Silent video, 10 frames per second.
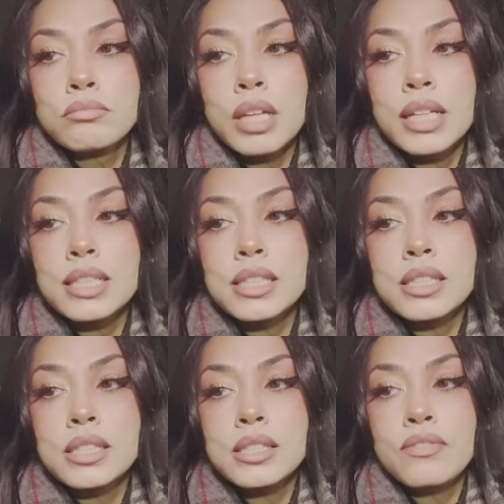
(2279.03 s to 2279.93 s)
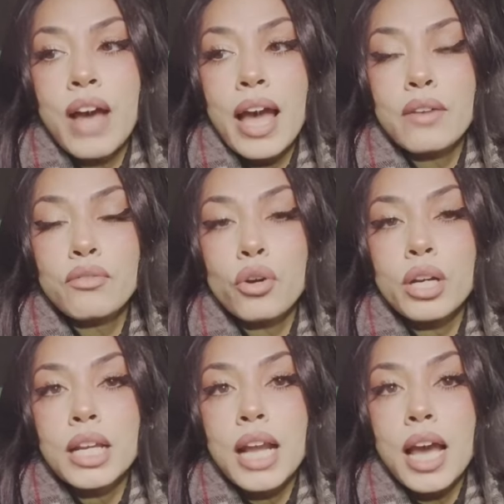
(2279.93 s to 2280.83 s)
It is
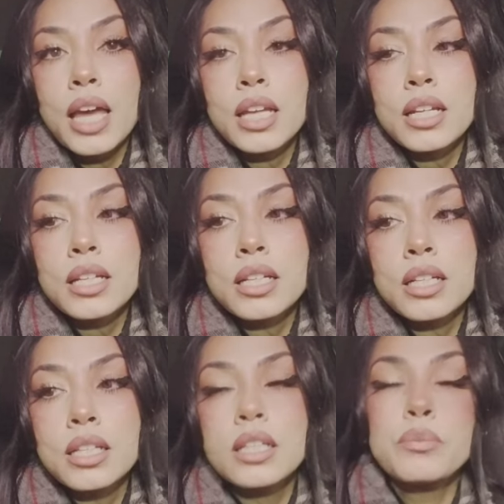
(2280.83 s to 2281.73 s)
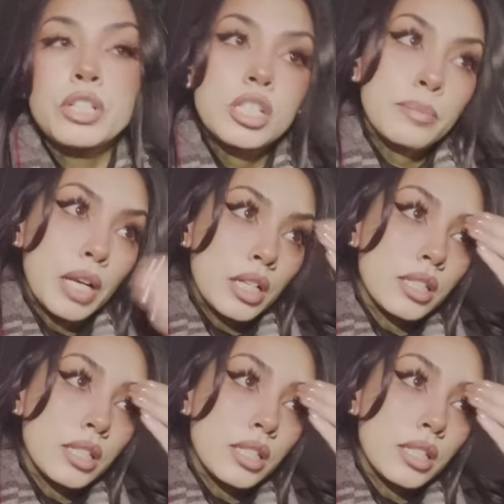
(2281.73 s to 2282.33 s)
5:49 and we just been on